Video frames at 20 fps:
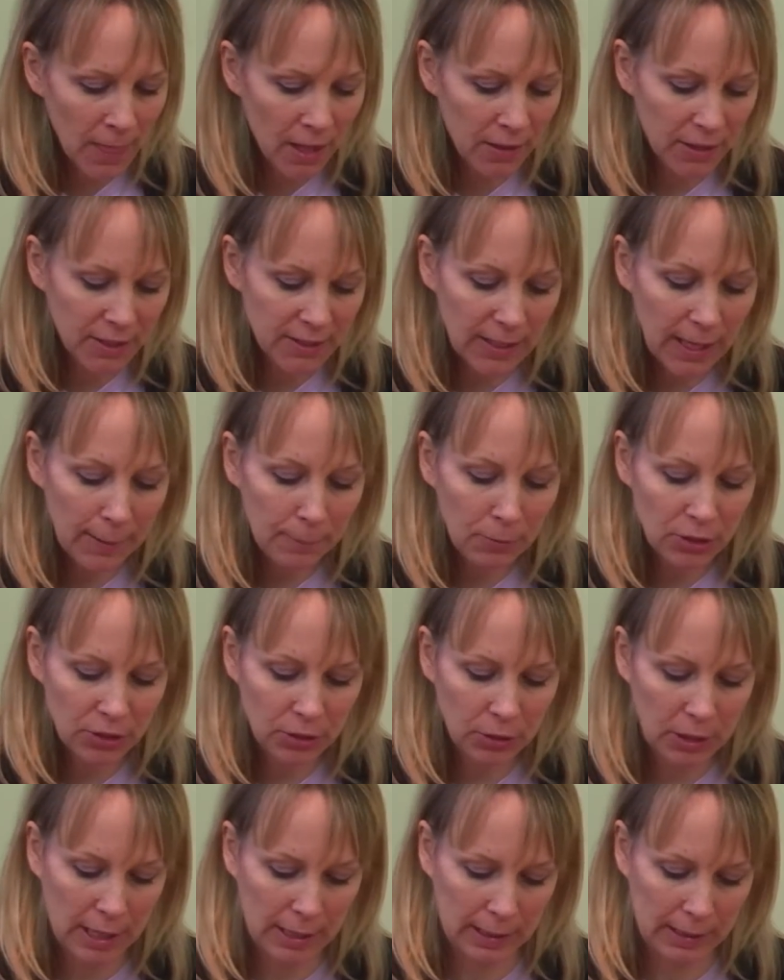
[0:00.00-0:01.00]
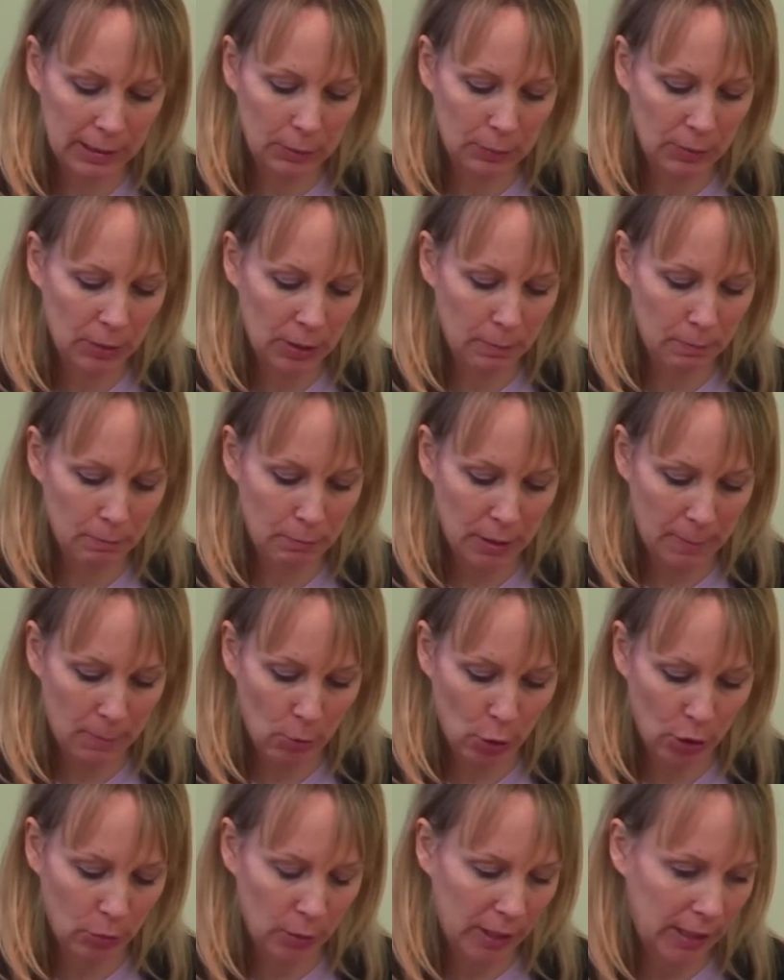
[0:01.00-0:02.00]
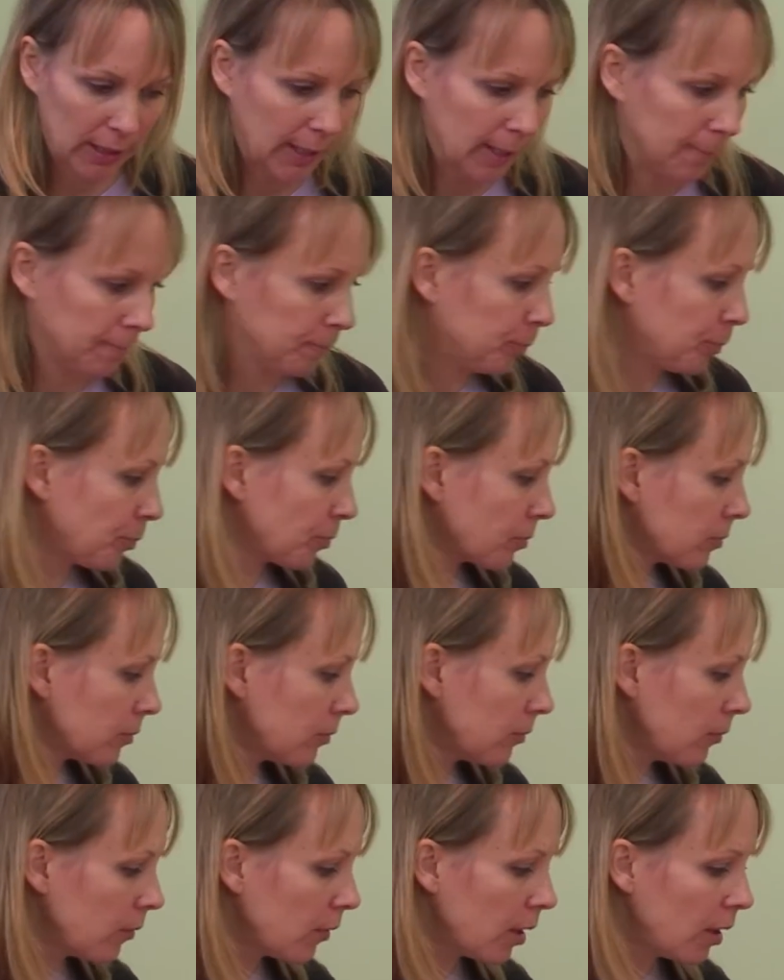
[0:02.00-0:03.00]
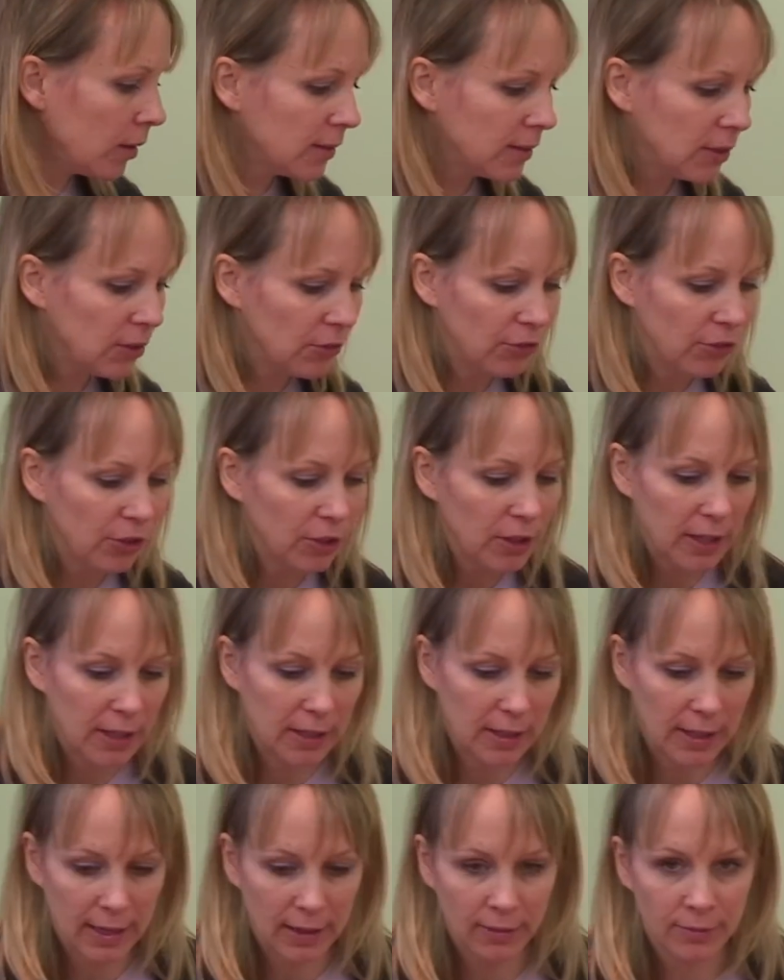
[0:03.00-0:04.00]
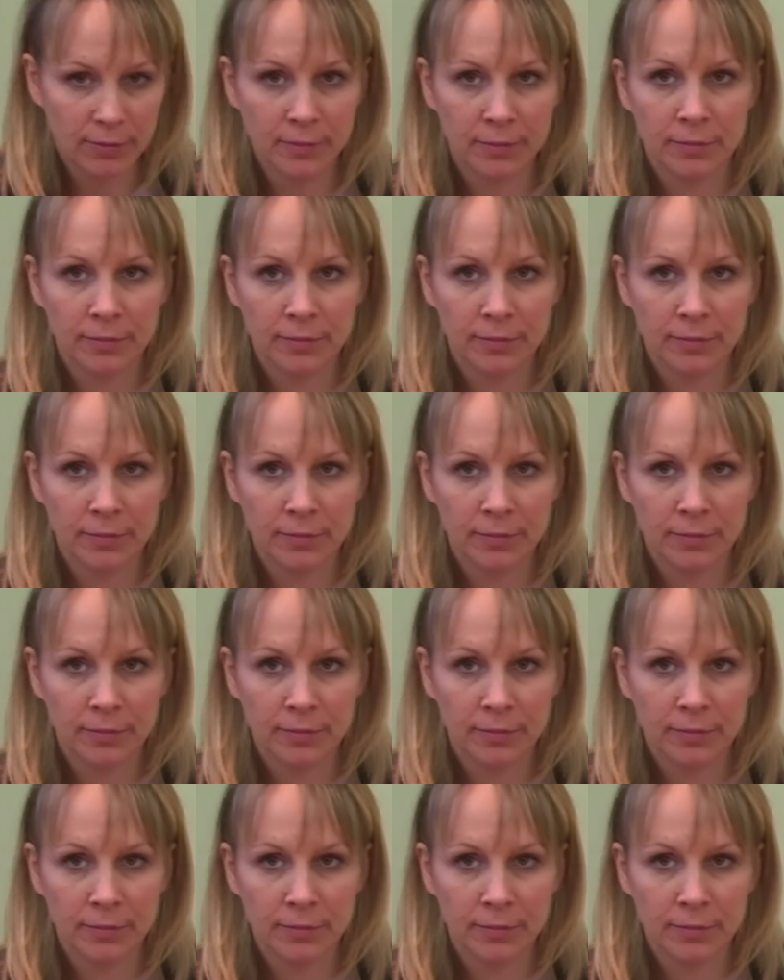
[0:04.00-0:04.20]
This time we'll do it a little bit more quickly. So full inhale.